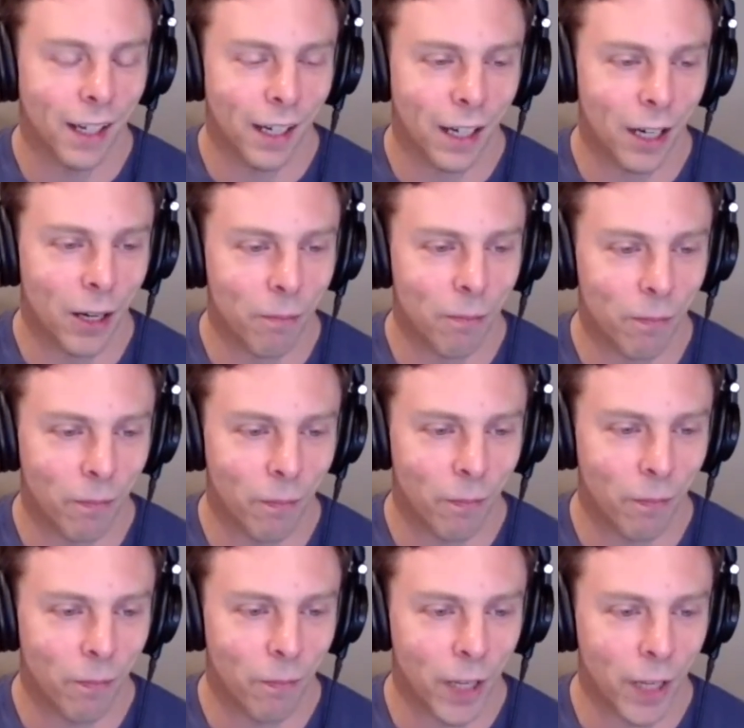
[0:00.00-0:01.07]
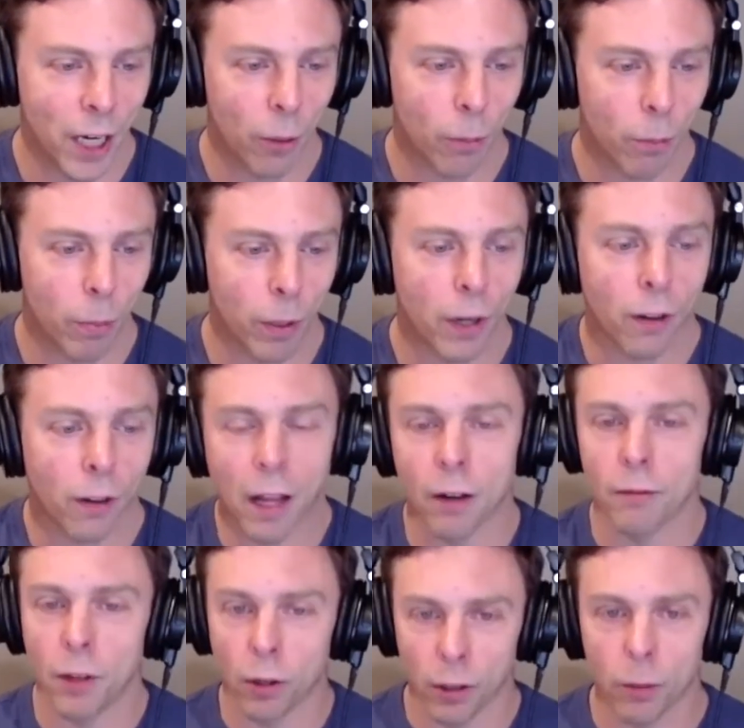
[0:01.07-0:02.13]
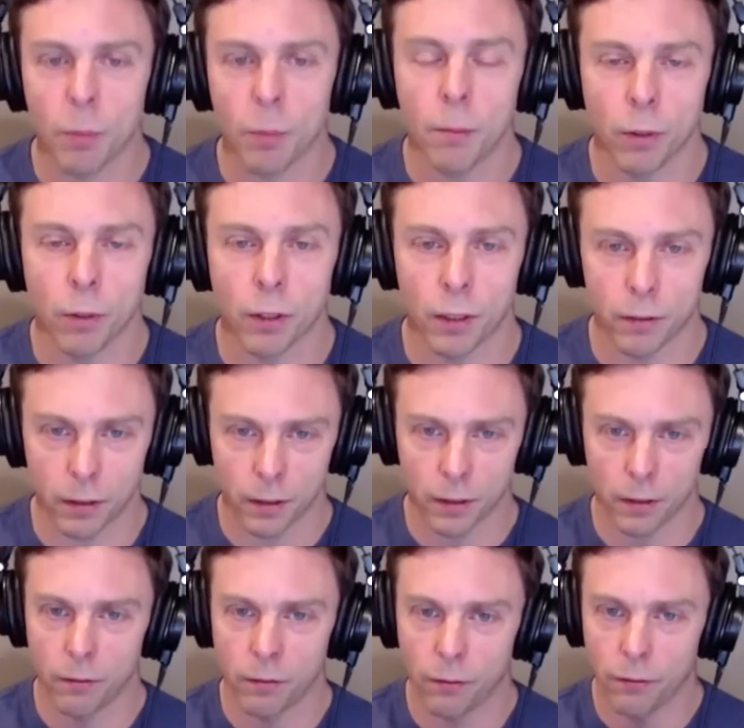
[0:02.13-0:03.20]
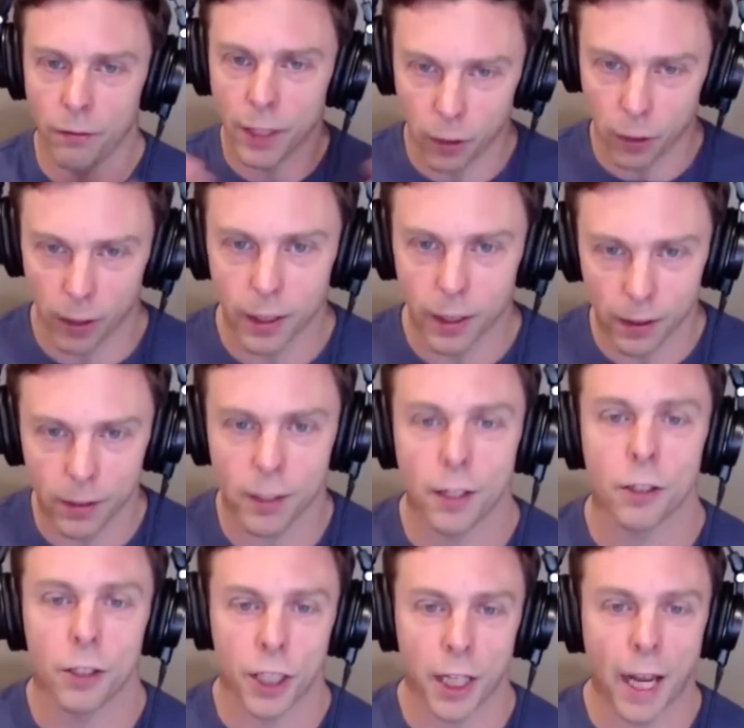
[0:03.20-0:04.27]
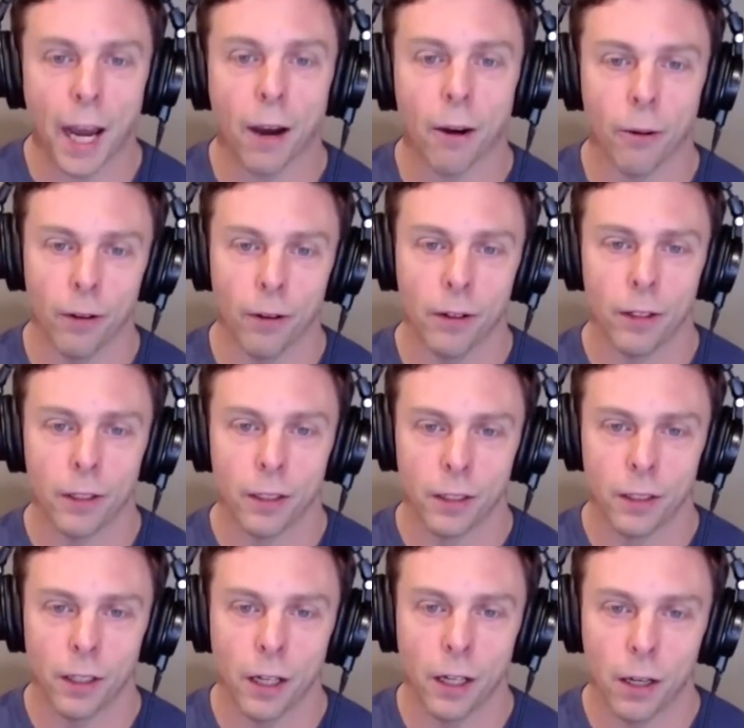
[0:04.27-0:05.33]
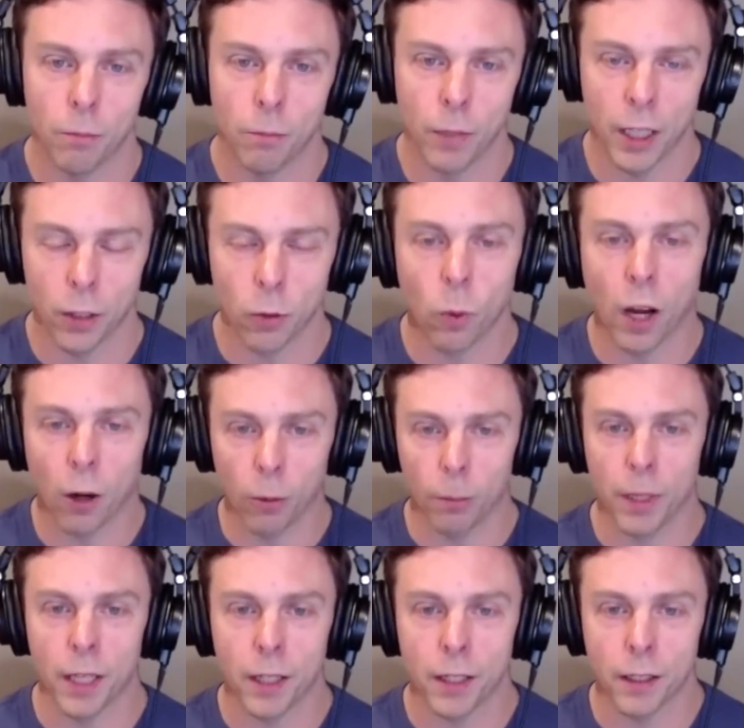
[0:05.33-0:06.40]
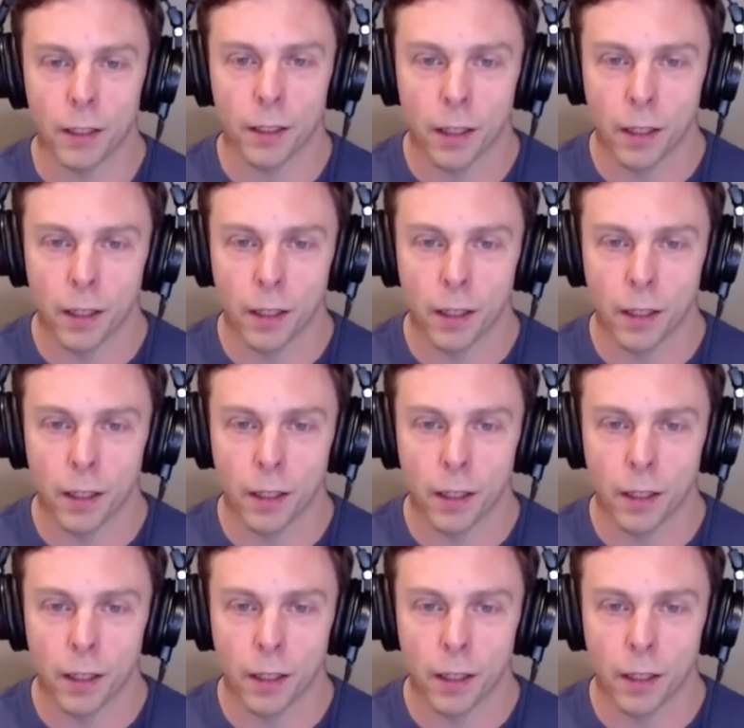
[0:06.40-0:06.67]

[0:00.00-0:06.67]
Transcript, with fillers: um you know but a lot of younger people are figuring the synergy out um, in well-being